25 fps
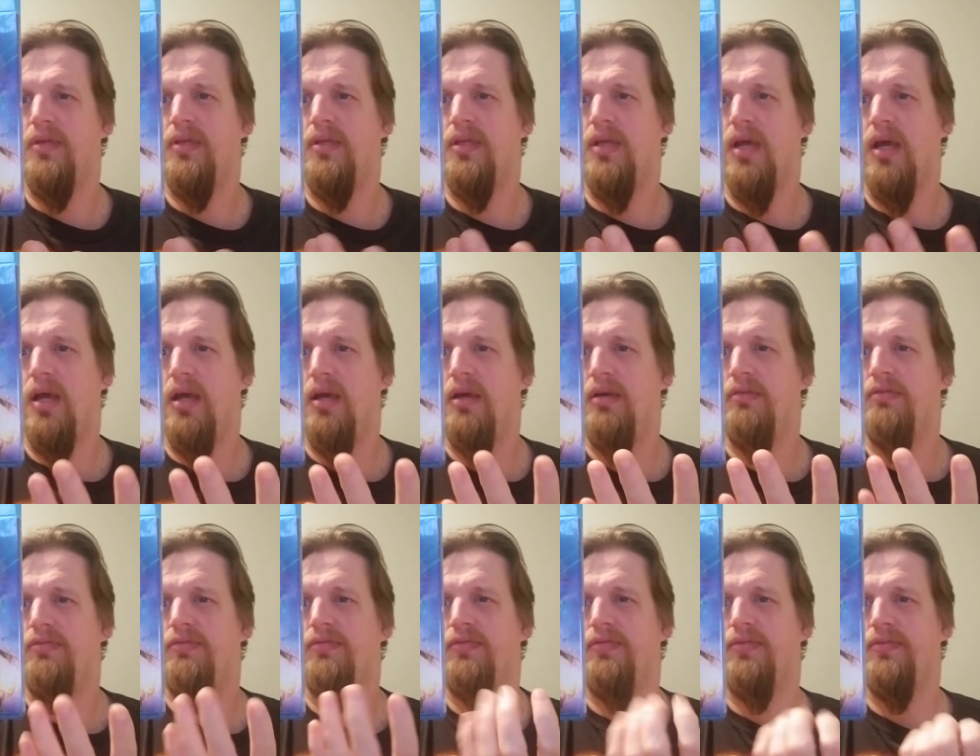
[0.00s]

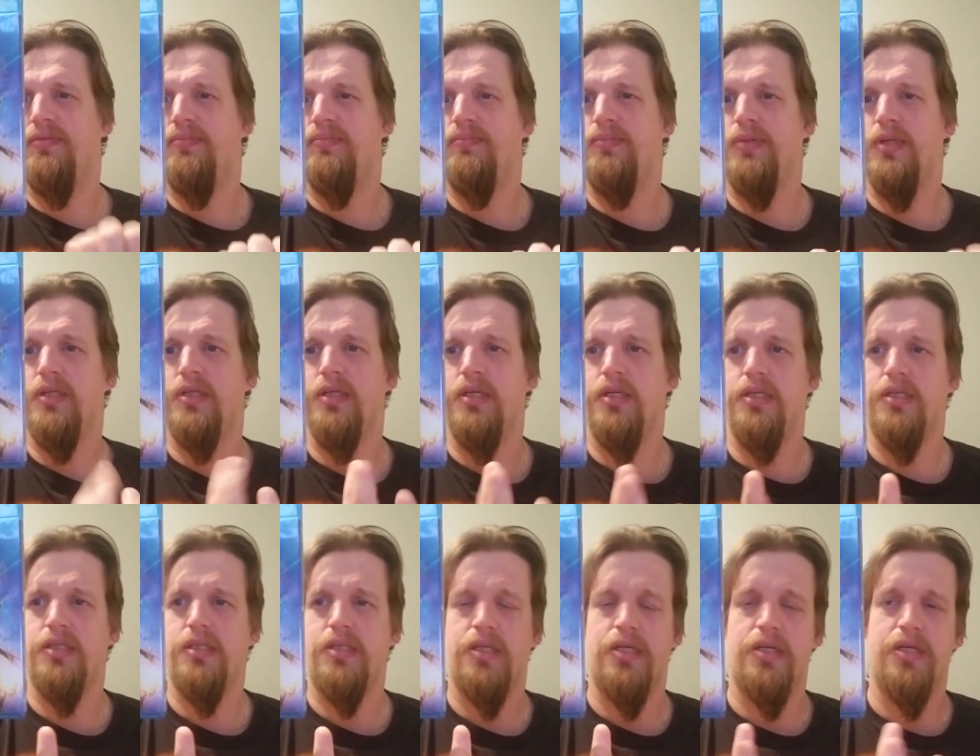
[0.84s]
Dave
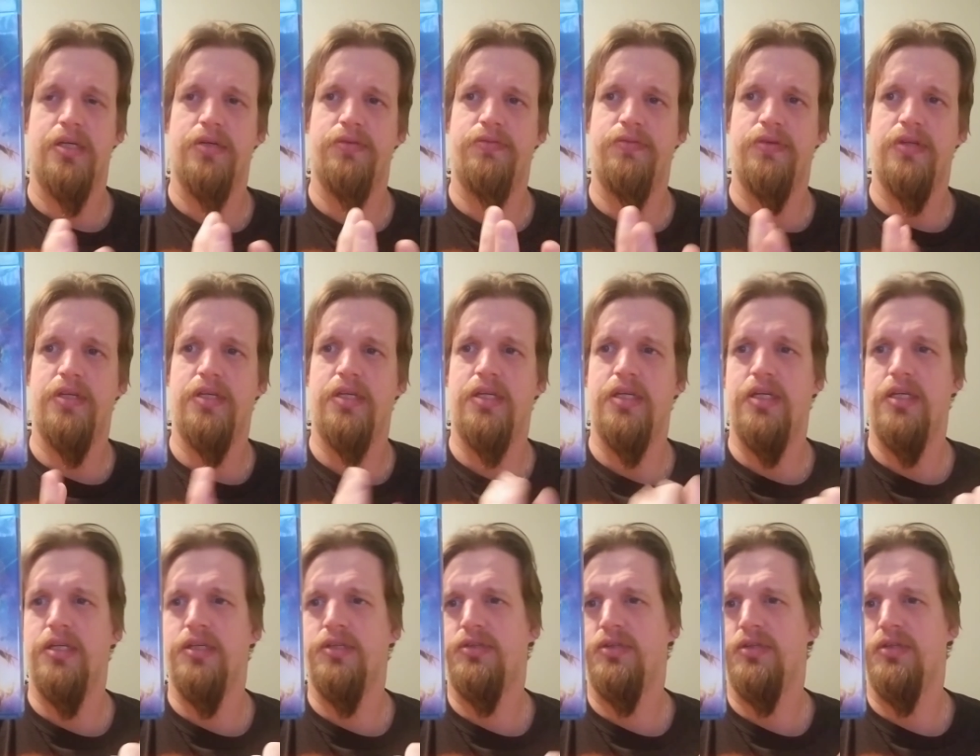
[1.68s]
Batista, Vin
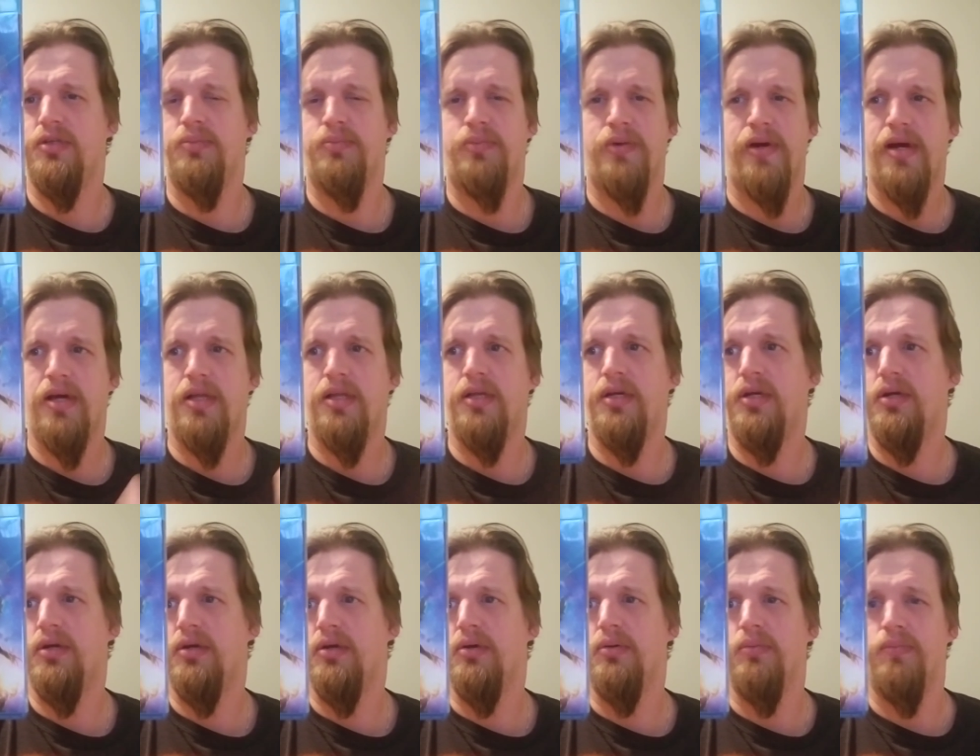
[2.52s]
Diesel, Bradley
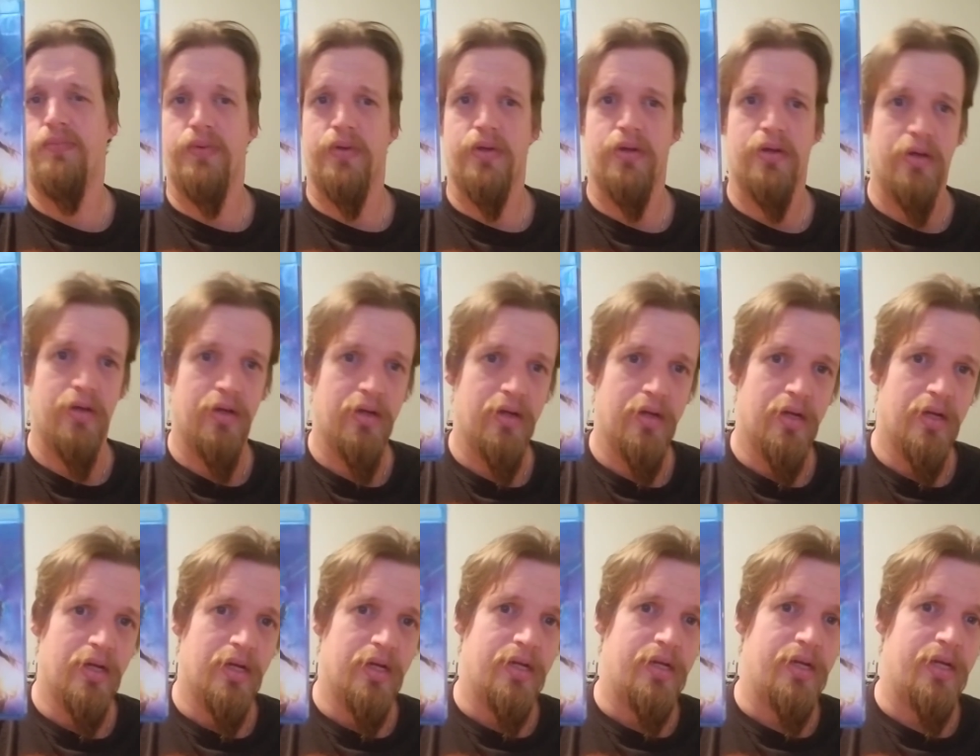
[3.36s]
Cooper.
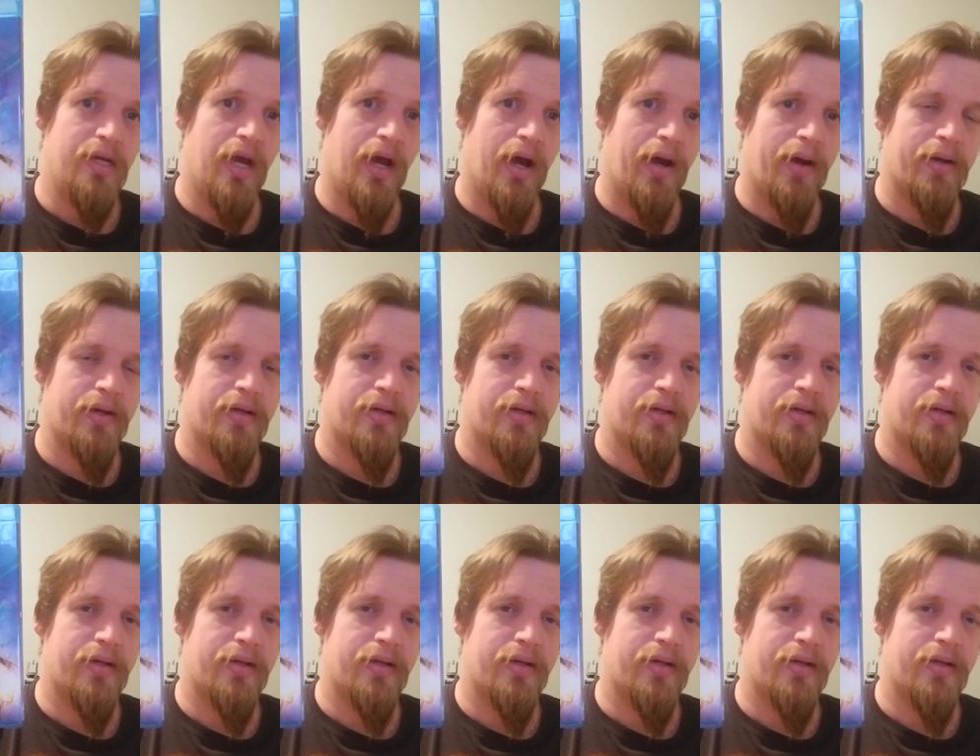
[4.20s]
Yeah,